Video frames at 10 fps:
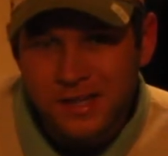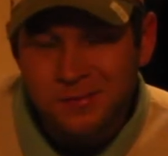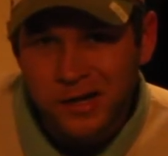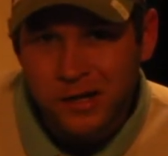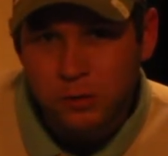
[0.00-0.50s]
in
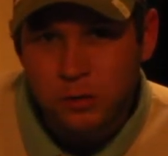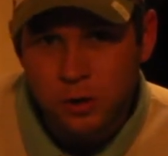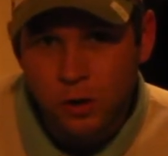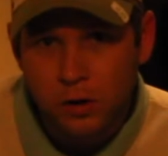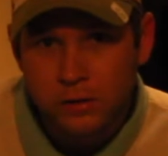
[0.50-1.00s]
my own
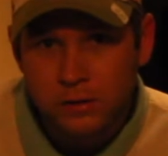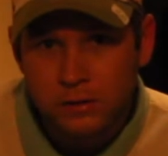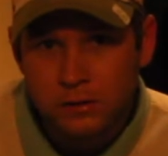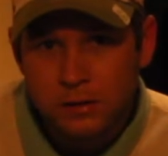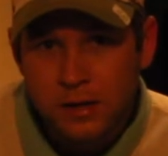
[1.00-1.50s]
yard.
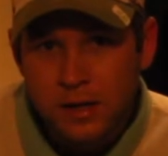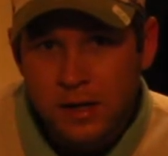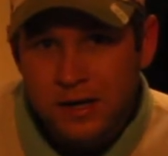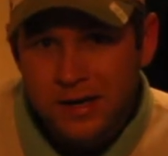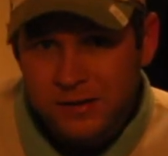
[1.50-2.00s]

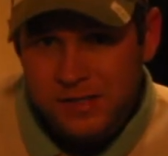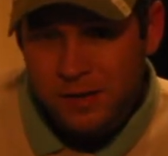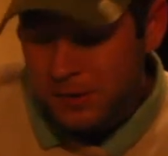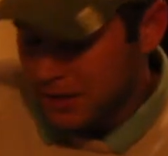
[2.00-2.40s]
Now, some of